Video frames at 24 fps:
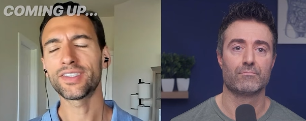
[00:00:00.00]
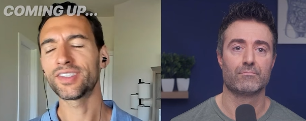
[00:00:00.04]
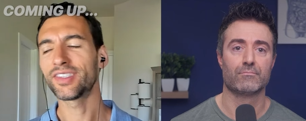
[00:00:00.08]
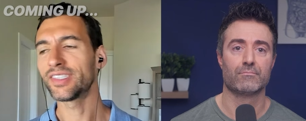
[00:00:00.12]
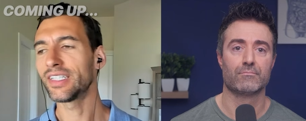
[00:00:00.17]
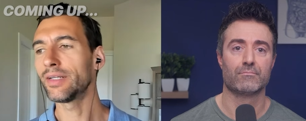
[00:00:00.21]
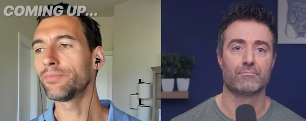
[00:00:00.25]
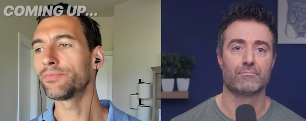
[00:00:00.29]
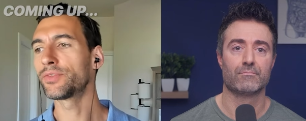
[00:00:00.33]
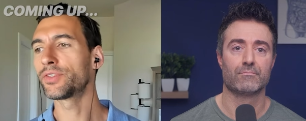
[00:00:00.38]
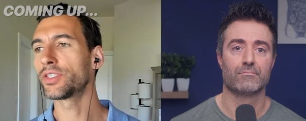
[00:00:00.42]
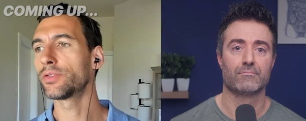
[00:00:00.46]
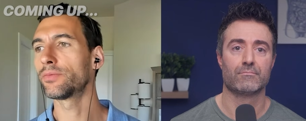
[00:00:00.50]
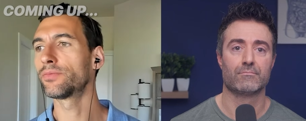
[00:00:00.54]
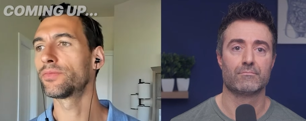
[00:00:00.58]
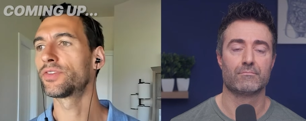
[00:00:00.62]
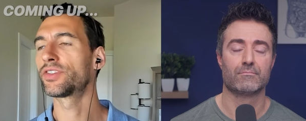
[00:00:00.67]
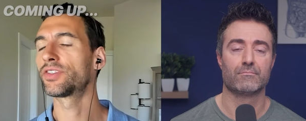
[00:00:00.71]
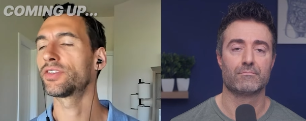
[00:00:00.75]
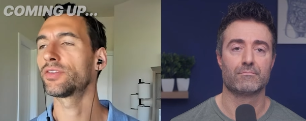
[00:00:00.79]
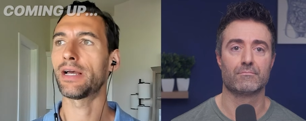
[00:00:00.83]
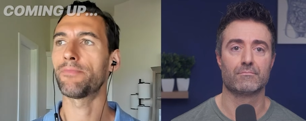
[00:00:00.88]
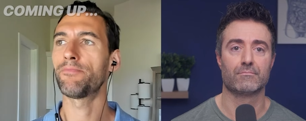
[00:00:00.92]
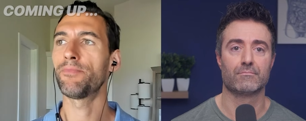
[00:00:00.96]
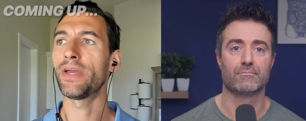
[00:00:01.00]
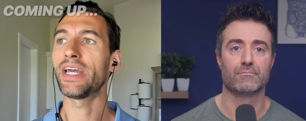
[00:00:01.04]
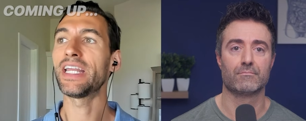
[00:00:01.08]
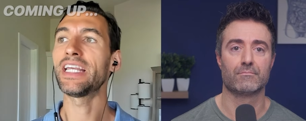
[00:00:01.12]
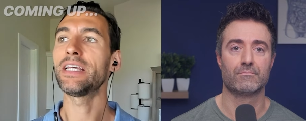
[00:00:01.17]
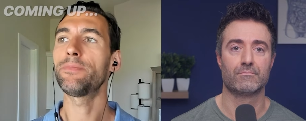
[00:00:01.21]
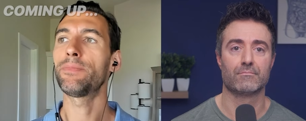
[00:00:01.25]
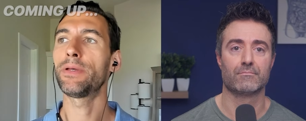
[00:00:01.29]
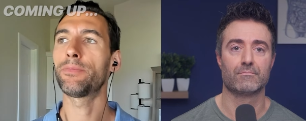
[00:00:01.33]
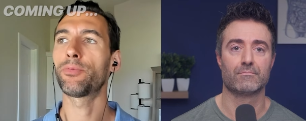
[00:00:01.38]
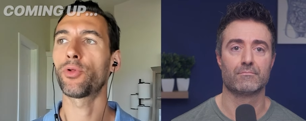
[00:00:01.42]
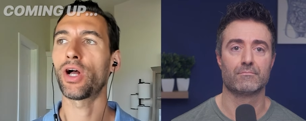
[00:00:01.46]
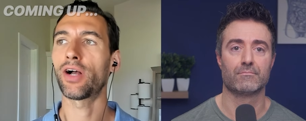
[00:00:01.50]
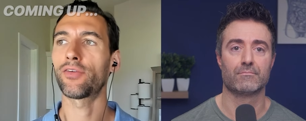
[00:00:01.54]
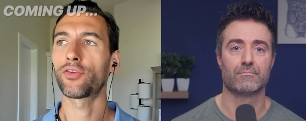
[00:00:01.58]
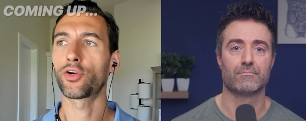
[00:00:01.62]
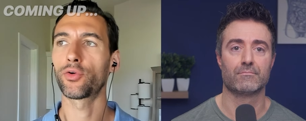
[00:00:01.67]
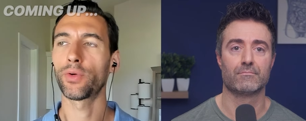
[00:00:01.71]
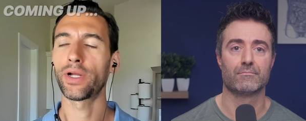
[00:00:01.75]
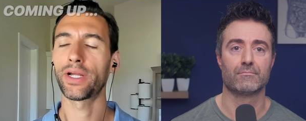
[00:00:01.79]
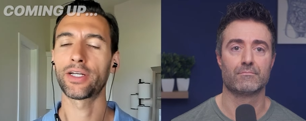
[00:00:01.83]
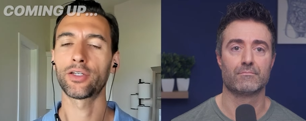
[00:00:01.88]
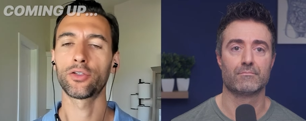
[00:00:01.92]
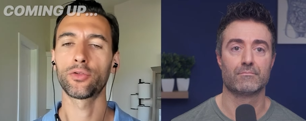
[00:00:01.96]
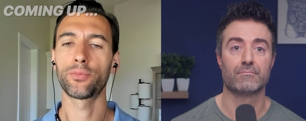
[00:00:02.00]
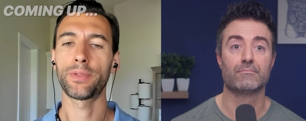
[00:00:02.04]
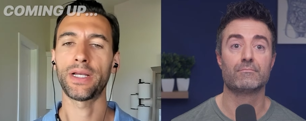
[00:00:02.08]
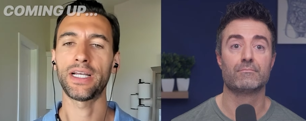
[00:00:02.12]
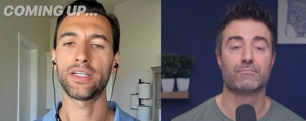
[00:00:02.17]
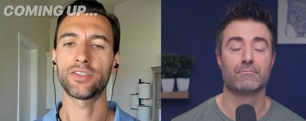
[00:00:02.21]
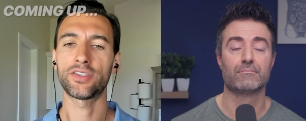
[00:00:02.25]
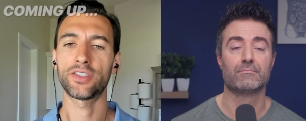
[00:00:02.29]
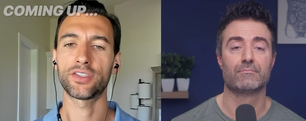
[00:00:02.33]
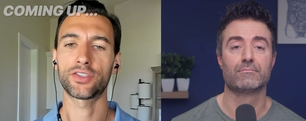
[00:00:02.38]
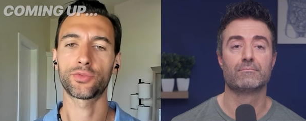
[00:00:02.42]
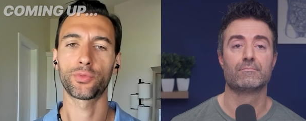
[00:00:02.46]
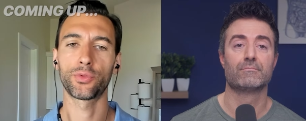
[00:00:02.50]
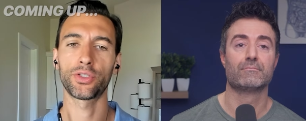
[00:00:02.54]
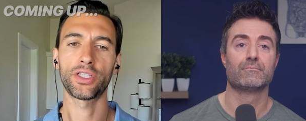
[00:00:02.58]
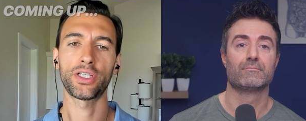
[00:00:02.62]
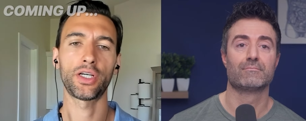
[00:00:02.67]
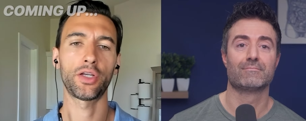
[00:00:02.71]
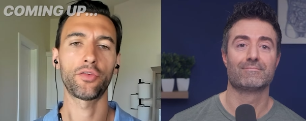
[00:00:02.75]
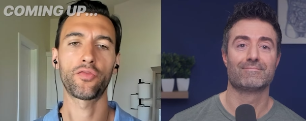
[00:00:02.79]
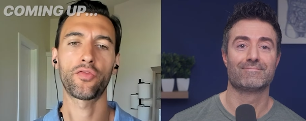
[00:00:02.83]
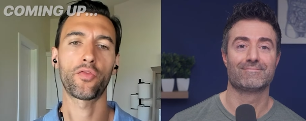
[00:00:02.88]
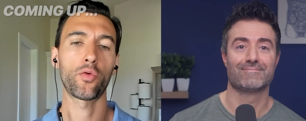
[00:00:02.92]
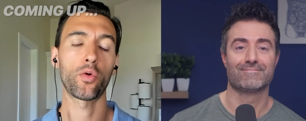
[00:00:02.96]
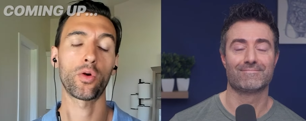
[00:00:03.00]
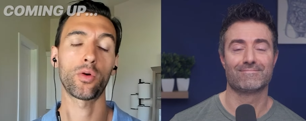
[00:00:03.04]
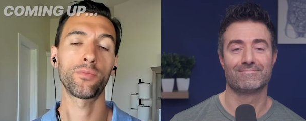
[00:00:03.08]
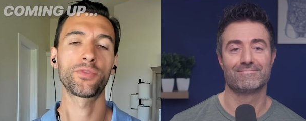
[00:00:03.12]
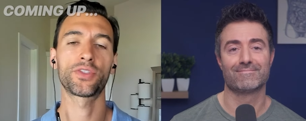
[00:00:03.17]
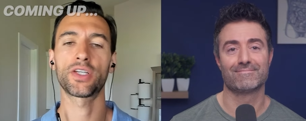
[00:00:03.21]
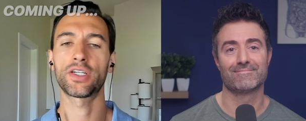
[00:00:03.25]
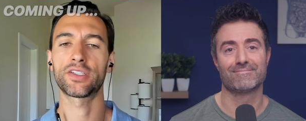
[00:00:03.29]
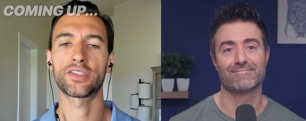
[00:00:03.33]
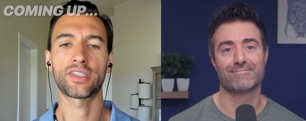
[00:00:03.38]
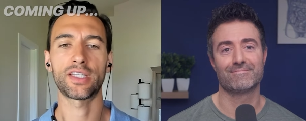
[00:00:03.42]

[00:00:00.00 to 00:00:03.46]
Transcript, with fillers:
Speaker 1: symptoms that many people have on a regular basis really informs